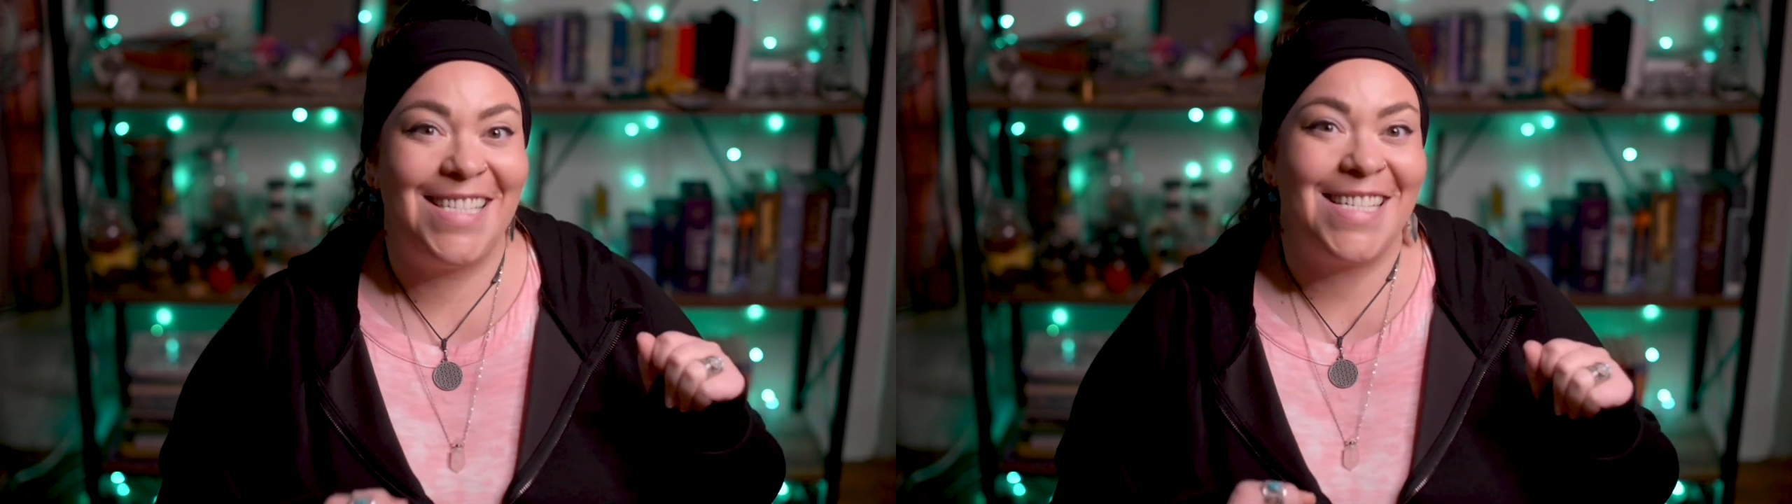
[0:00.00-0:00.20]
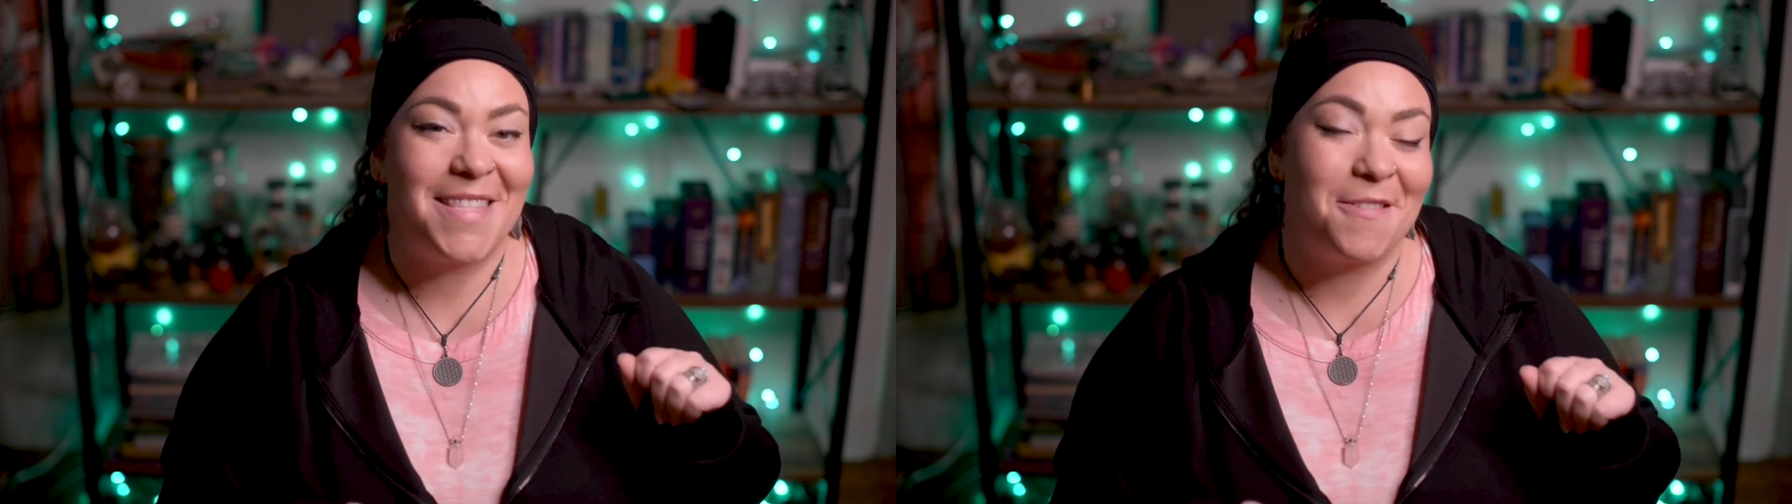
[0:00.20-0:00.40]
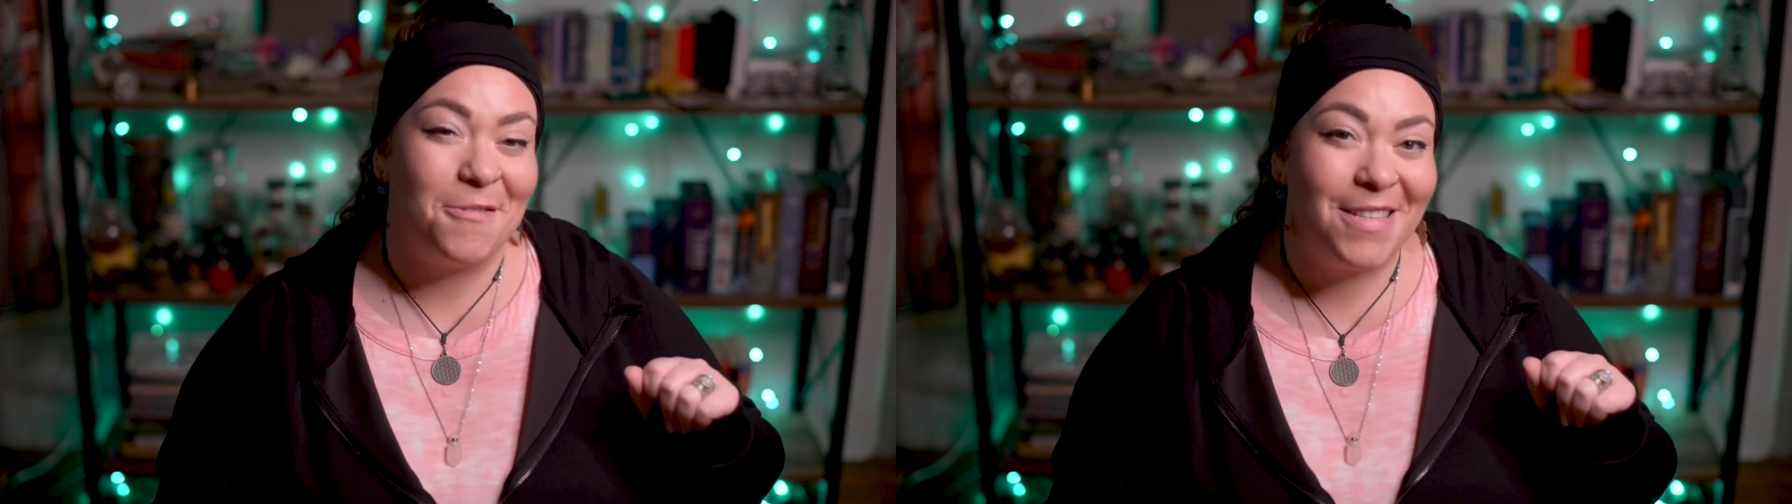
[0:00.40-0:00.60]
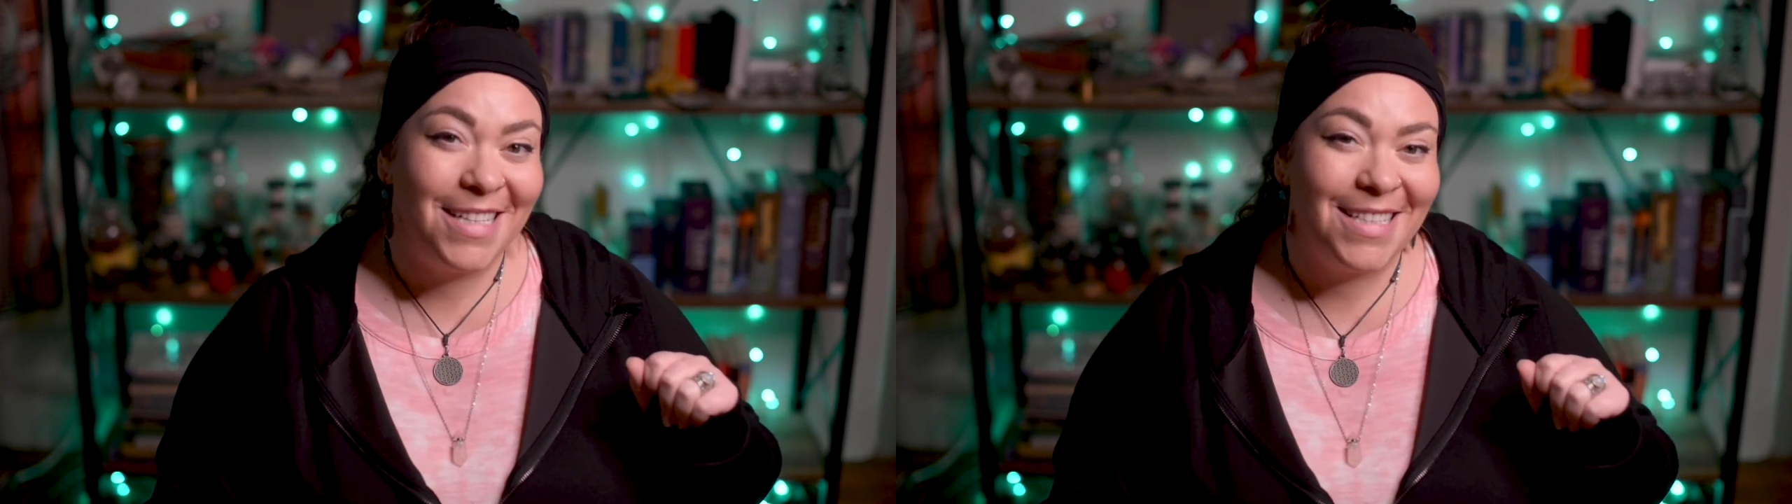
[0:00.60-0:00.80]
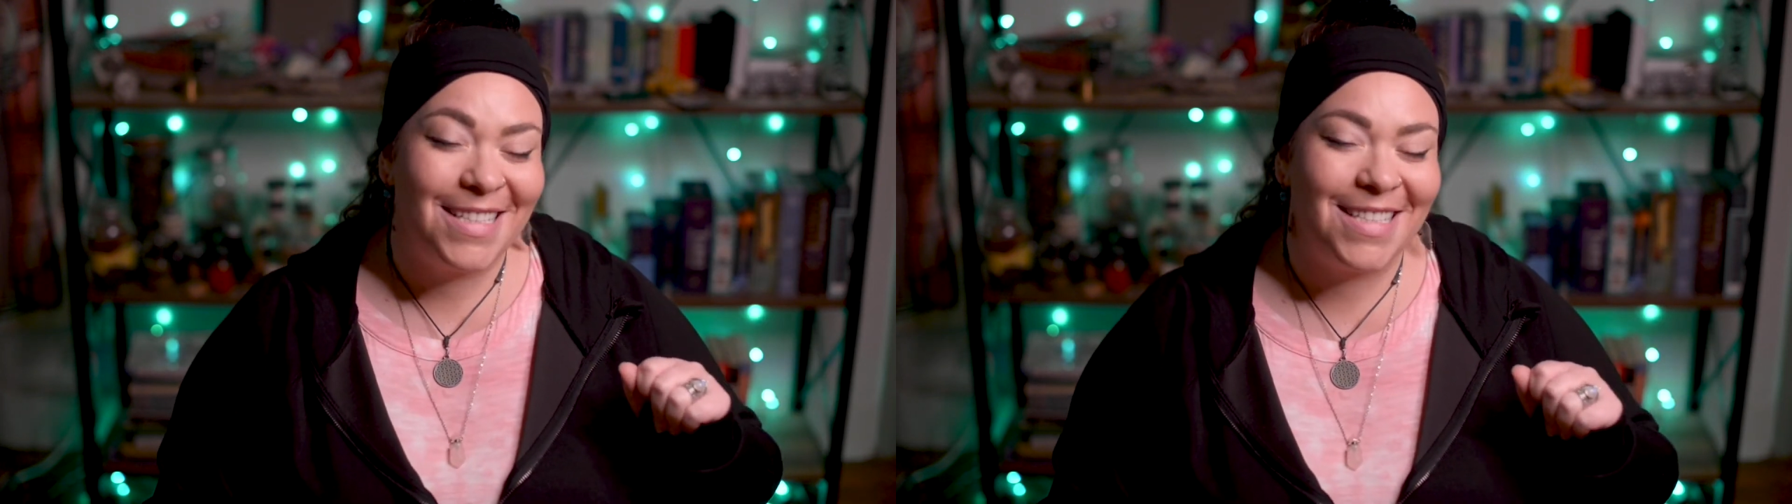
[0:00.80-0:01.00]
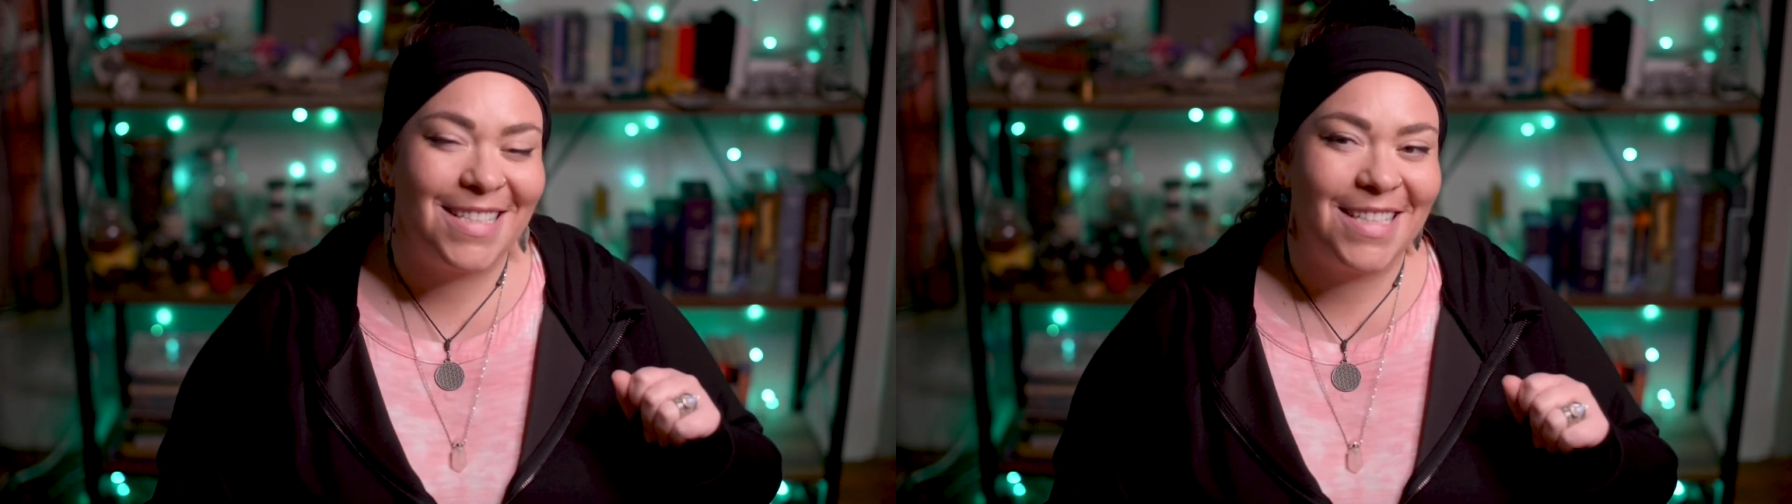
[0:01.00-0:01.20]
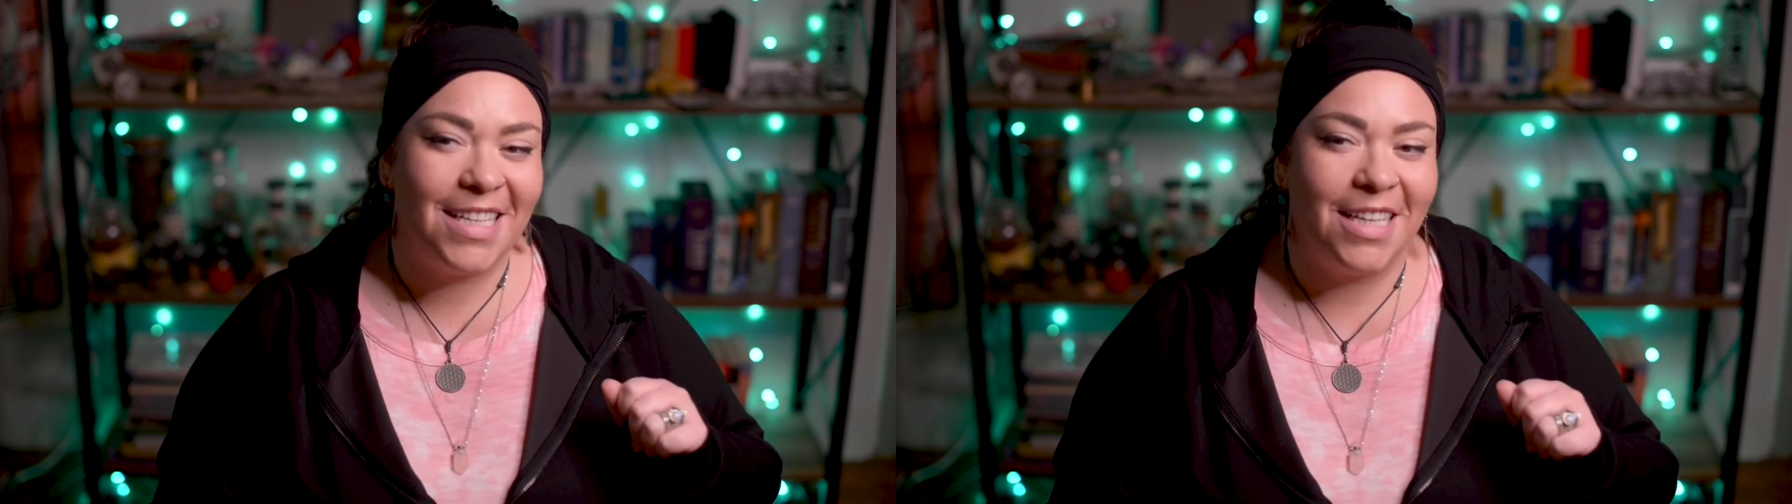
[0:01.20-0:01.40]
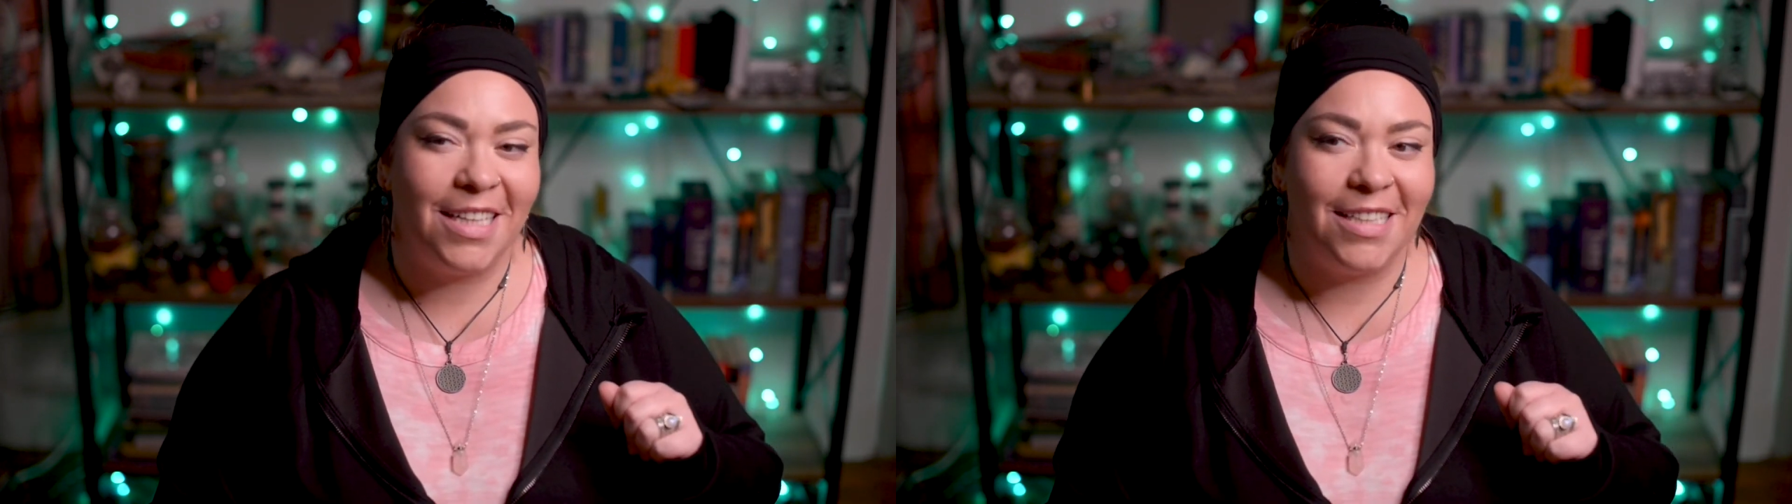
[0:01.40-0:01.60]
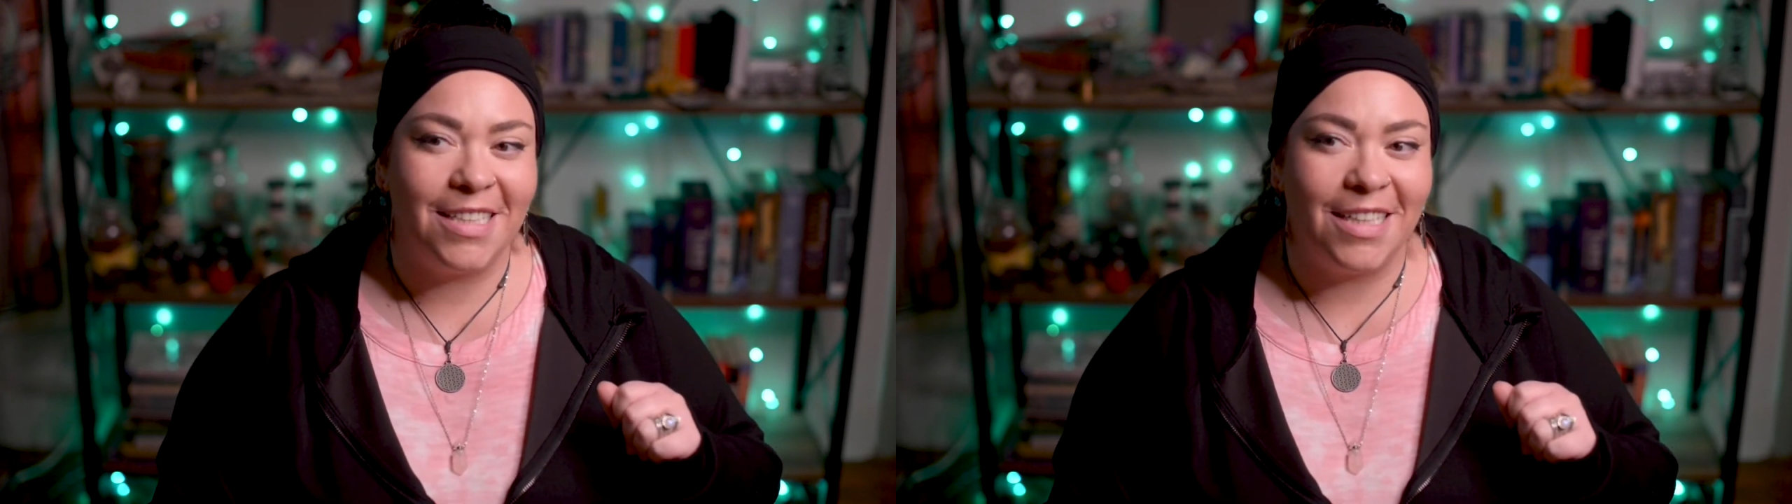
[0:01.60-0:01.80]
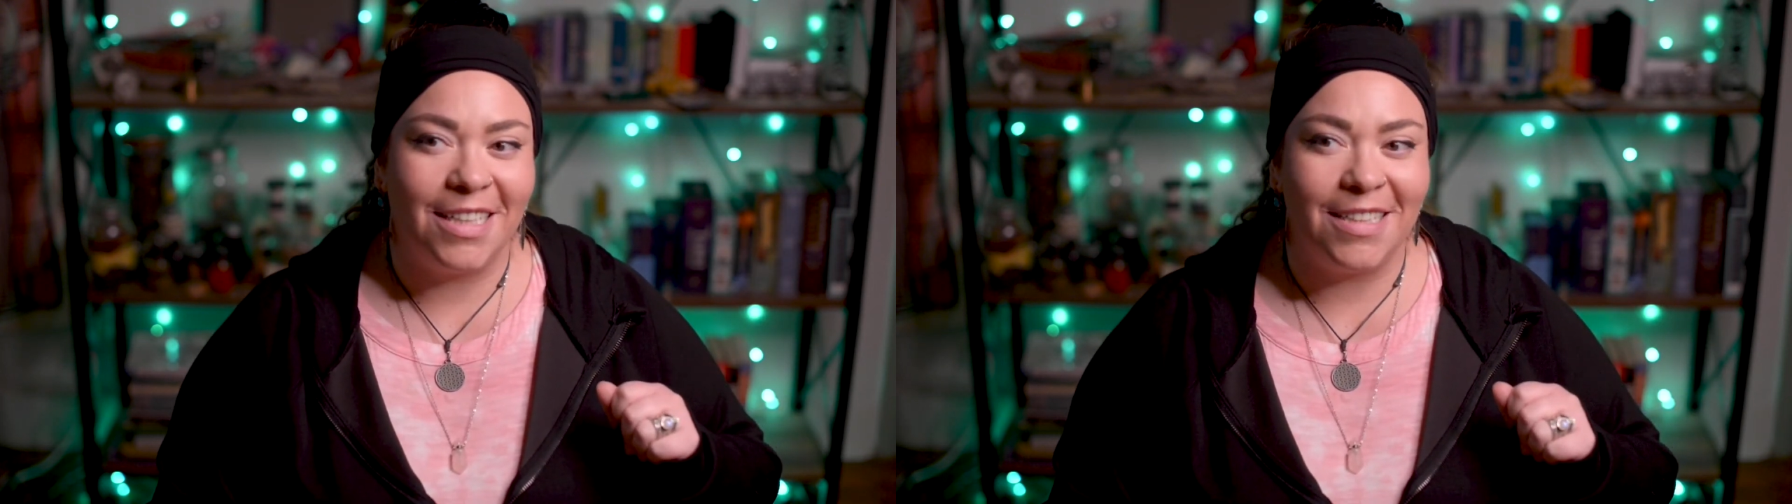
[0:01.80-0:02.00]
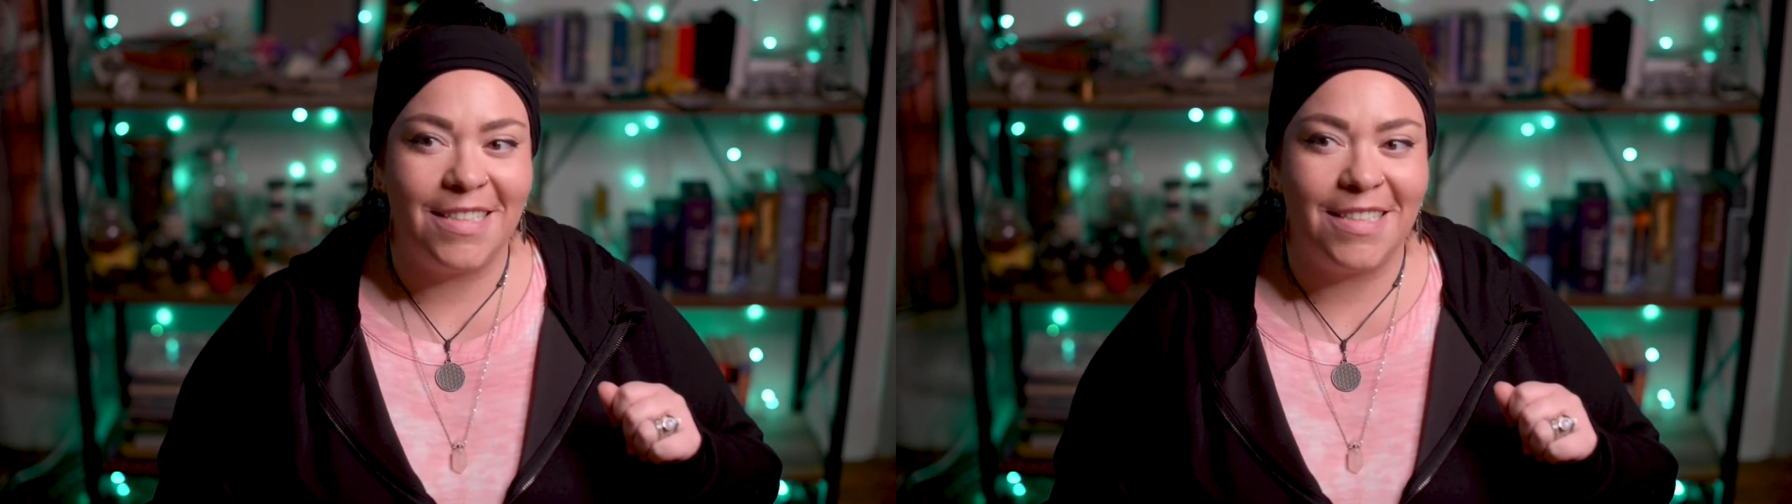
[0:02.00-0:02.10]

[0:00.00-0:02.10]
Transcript: to get through this and uh,